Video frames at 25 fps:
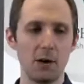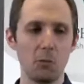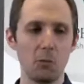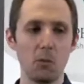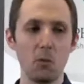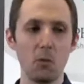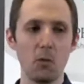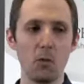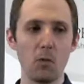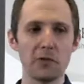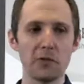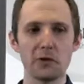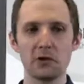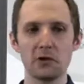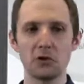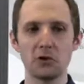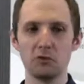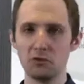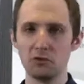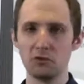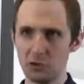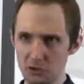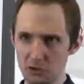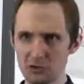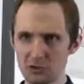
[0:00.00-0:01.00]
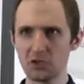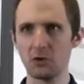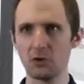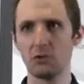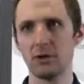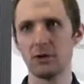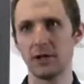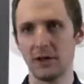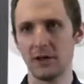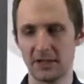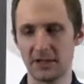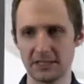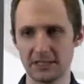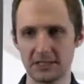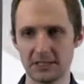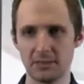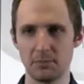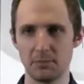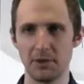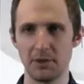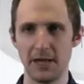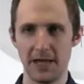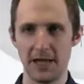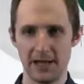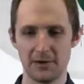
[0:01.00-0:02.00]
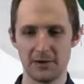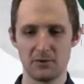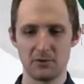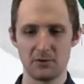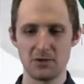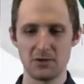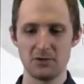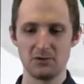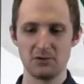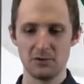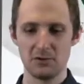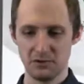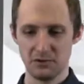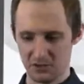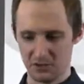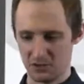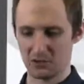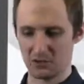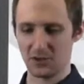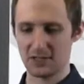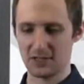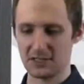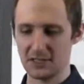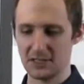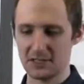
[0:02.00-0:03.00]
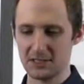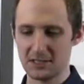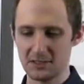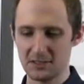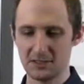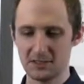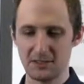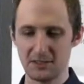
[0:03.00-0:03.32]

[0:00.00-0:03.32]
Whether you use a will as the plan or you use a trust as